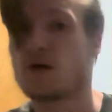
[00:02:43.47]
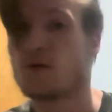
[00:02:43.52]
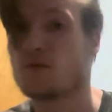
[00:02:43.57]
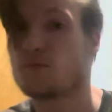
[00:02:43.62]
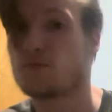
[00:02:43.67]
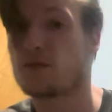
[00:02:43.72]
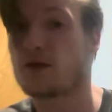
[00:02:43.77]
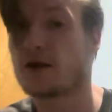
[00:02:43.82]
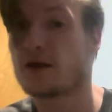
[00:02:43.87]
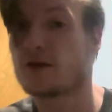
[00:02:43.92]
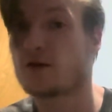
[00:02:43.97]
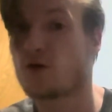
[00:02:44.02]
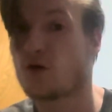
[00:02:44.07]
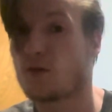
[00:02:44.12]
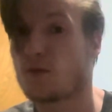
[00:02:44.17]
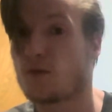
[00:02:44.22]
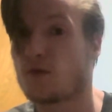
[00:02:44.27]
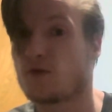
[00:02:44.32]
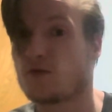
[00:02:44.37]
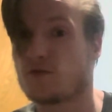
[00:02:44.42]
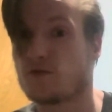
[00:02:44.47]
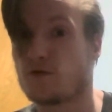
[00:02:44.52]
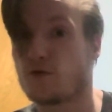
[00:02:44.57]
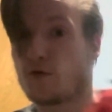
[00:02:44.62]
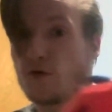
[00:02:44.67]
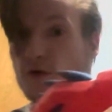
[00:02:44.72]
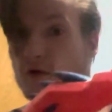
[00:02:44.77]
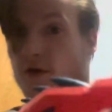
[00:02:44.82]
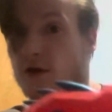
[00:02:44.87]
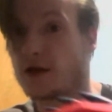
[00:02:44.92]
pretty normal
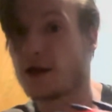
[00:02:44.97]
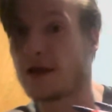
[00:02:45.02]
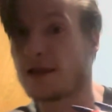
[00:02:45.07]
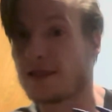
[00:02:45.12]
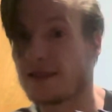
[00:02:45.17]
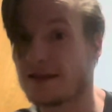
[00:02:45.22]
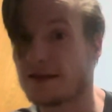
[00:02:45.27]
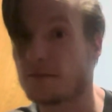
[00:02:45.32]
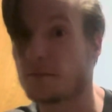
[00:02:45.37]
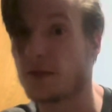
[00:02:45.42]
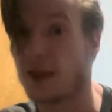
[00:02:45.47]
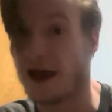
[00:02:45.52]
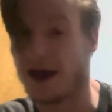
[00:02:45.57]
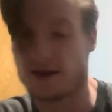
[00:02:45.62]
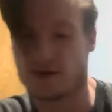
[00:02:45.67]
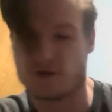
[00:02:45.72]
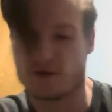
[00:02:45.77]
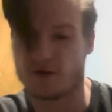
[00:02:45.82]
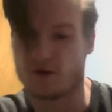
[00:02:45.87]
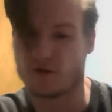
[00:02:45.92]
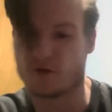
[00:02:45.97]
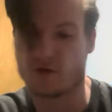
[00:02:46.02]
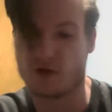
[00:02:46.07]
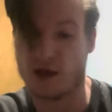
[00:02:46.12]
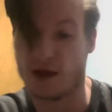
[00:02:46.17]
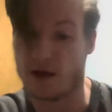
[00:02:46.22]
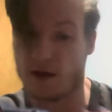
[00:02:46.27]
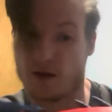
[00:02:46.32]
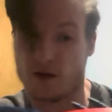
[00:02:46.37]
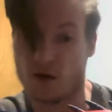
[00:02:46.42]
for elite blasters
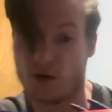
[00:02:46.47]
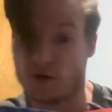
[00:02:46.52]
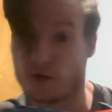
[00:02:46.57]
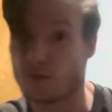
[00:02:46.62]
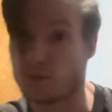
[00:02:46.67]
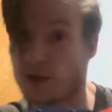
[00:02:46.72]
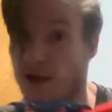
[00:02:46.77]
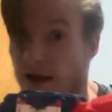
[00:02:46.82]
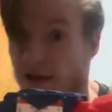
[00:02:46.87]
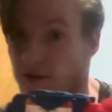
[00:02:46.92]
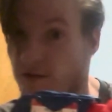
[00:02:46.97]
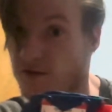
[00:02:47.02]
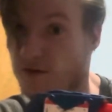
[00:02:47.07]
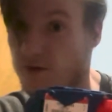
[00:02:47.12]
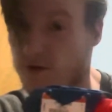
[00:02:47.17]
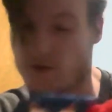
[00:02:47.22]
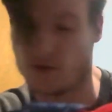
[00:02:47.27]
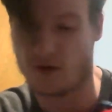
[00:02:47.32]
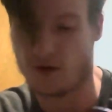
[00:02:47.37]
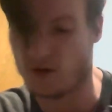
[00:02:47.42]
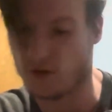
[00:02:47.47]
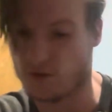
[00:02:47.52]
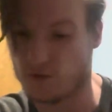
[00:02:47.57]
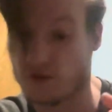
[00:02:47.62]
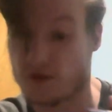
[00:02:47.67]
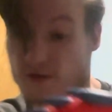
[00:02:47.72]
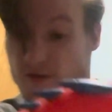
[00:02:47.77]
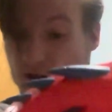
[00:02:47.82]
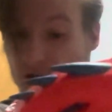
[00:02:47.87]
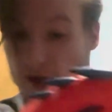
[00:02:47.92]
and other blasters of
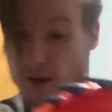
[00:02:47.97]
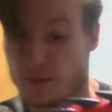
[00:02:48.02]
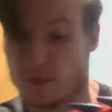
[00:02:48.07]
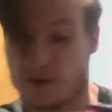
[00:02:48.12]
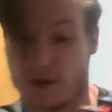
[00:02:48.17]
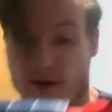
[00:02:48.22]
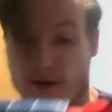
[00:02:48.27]
the type. And